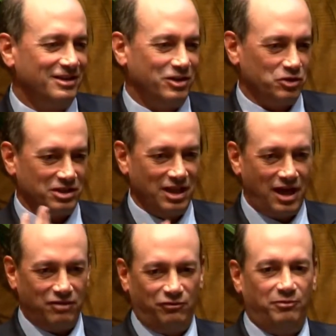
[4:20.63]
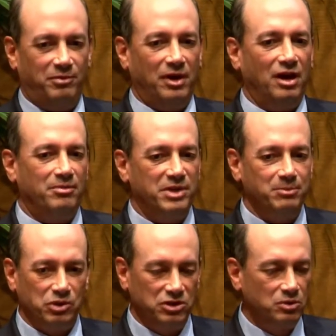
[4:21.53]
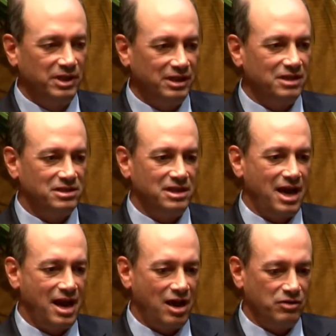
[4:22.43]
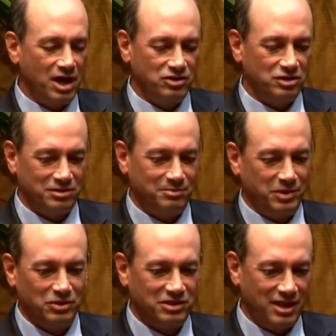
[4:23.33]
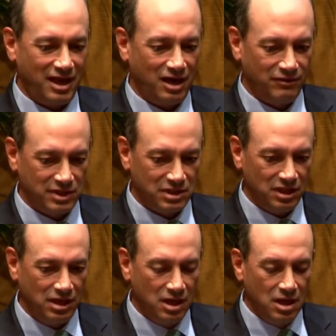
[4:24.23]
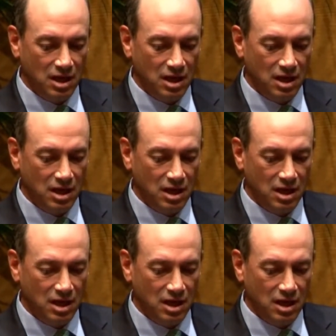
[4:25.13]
there's a lot of people doing this now, not just because of that, obviously.